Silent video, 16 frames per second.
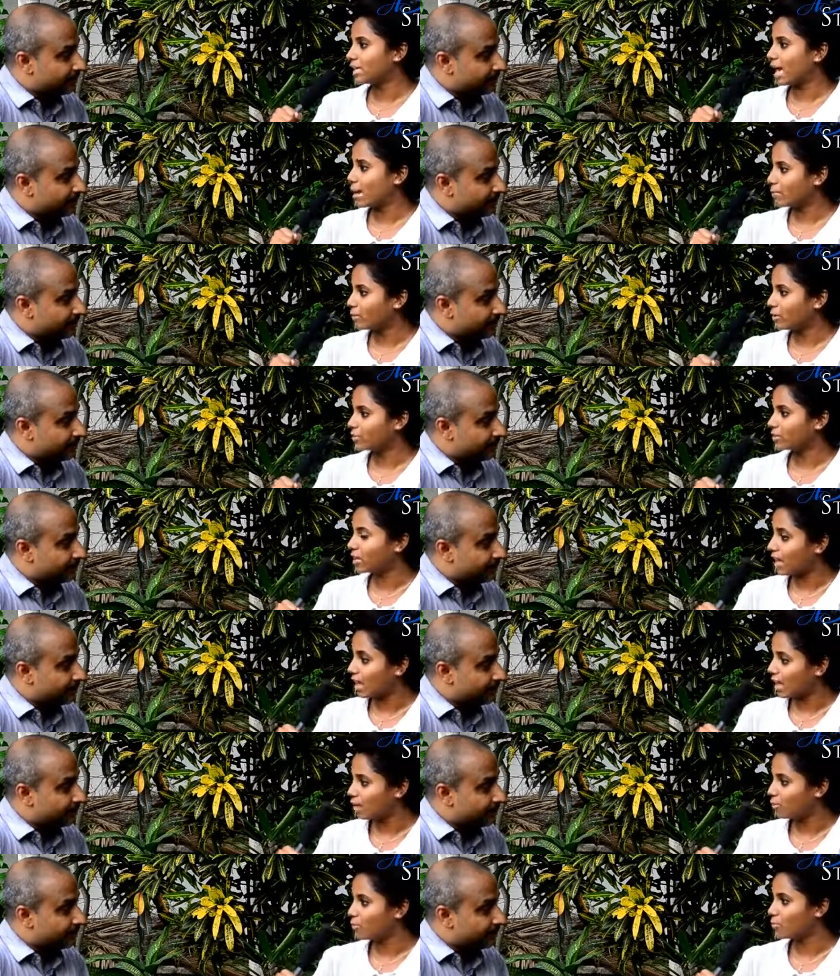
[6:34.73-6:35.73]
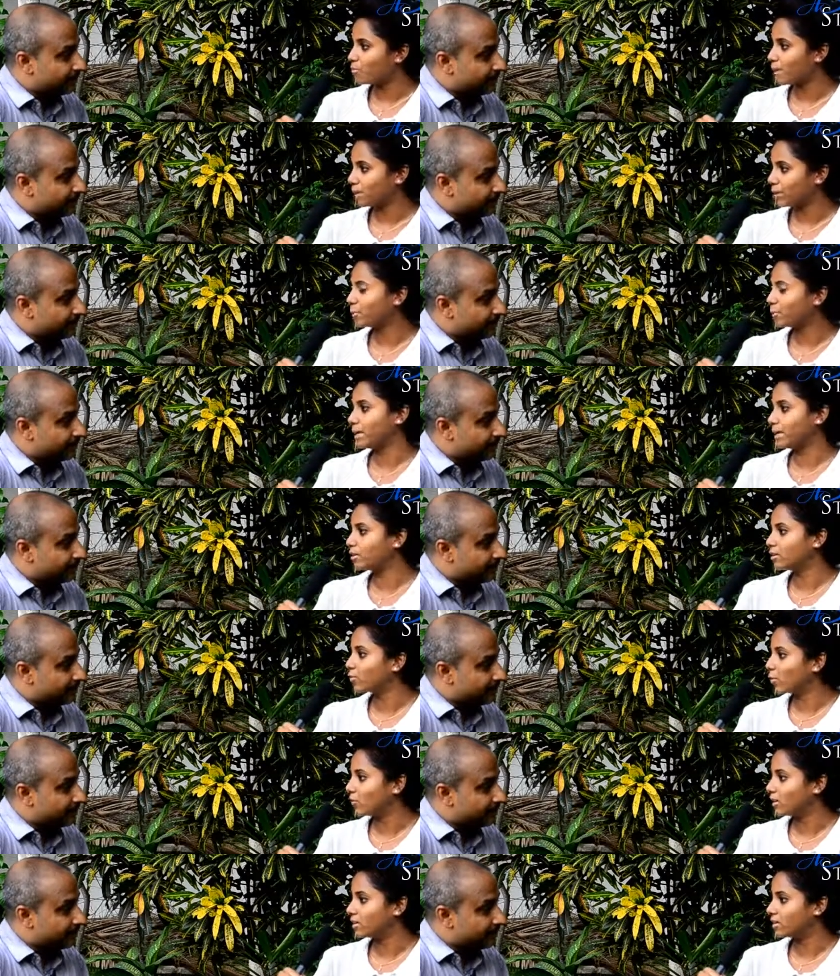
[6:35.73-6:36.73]
Speaker 1: you elaborate on how Mother played
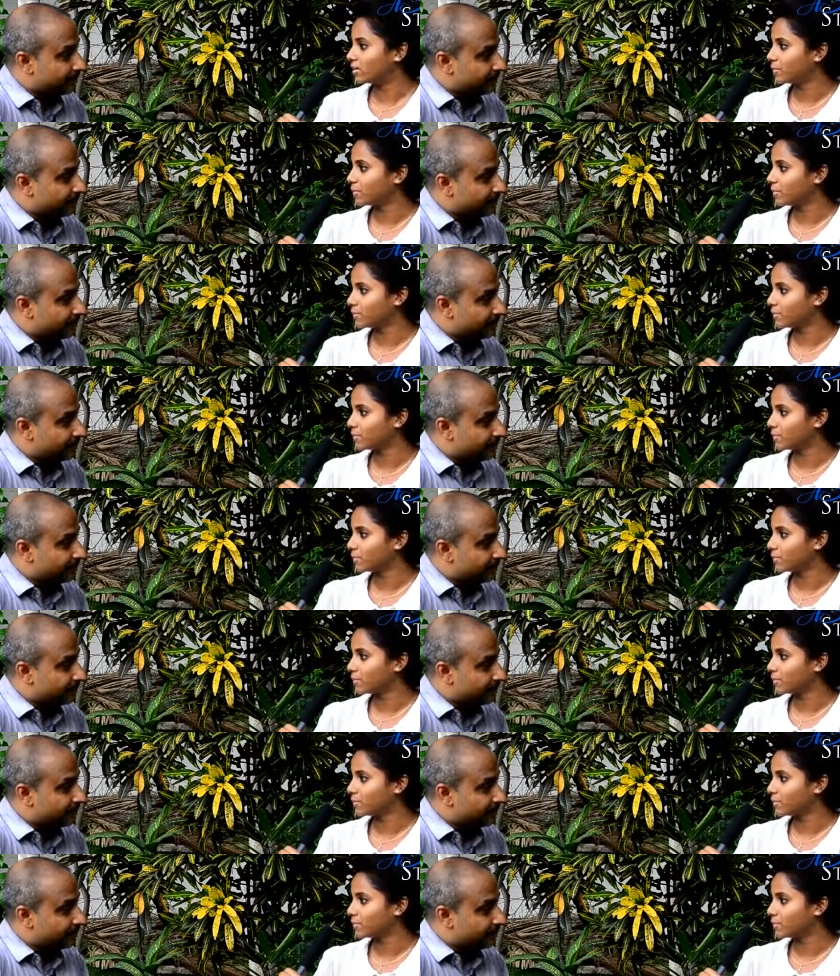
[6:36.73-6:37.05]
a role?